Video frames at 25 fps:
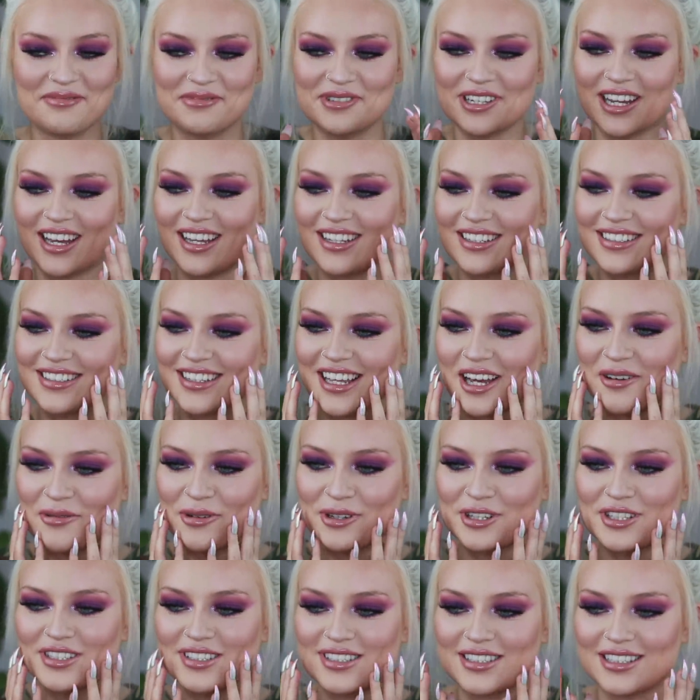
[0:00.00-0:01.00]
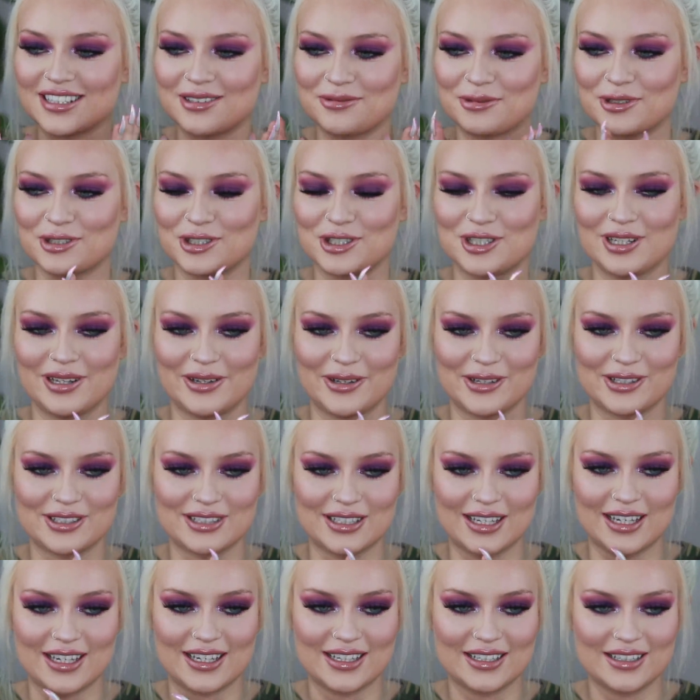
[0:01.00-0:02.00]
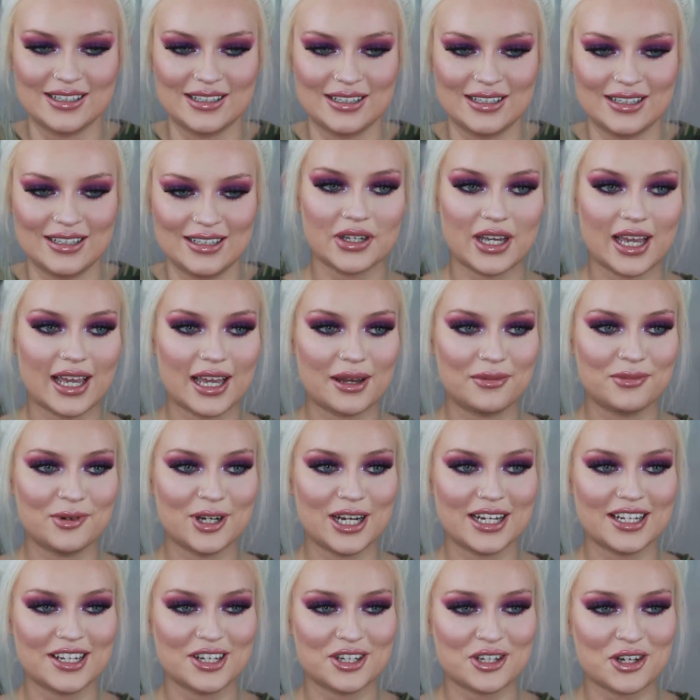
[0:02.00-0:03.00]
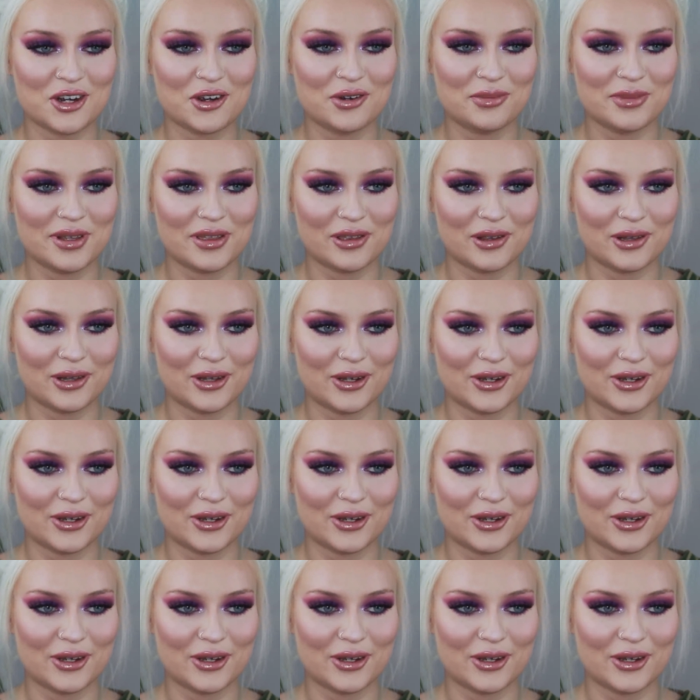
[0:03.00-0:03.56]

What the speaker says: I'm done. I want to see what she looks like. Okay, I'm ready. Show me the